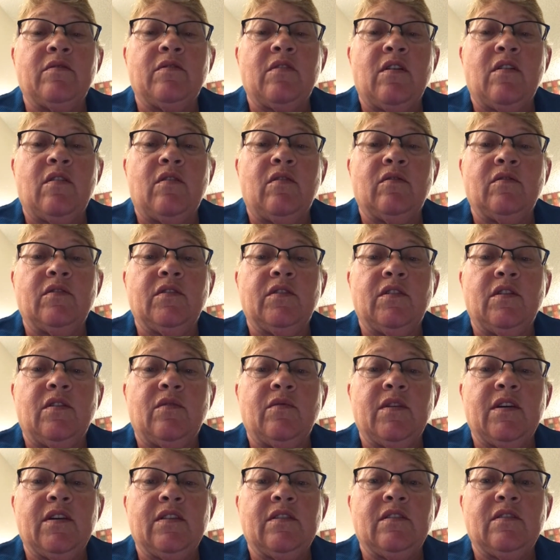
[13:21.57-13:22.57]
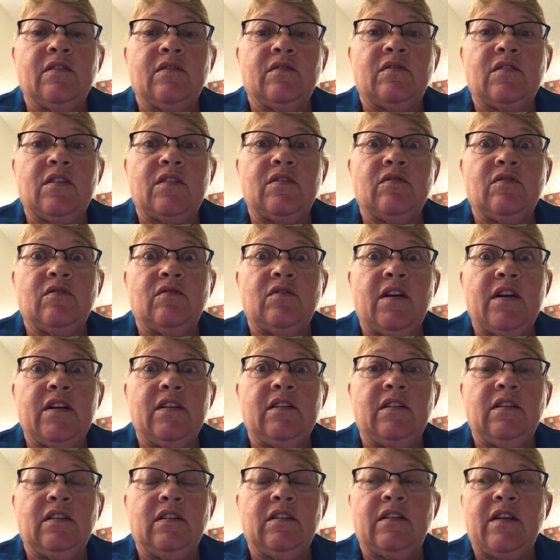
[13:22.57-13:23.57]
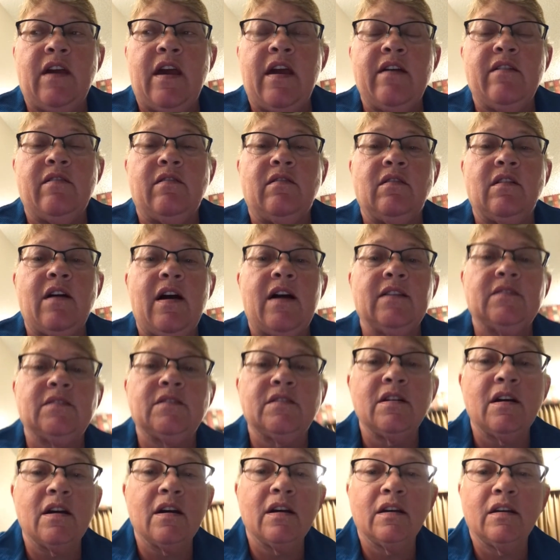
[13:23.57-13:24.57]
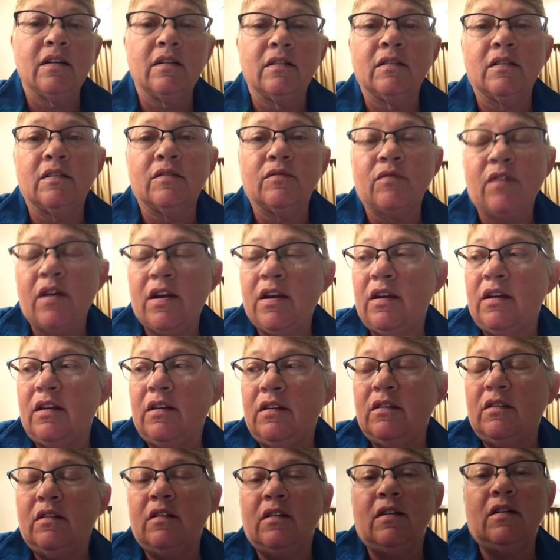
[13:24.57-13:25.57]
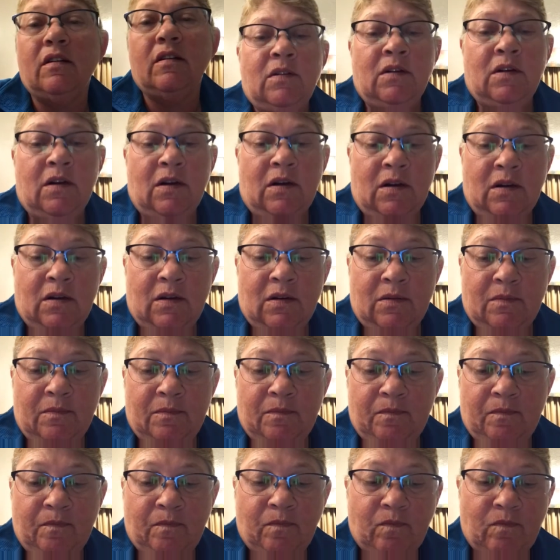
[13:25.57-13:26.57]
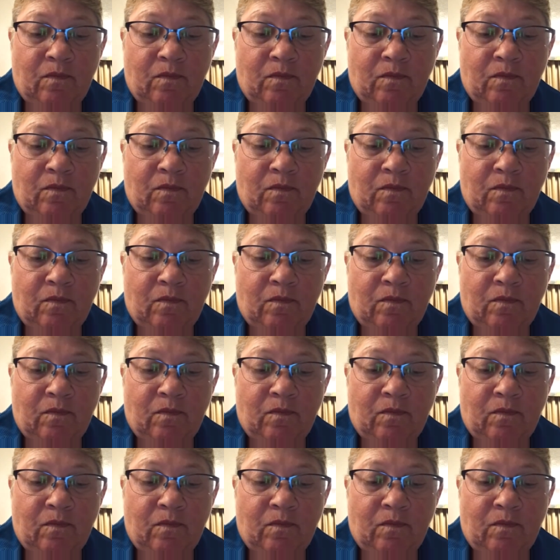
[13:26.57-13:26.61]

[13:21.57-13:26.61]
though, you know, we had the thunder and lightning and hail last night and rain, and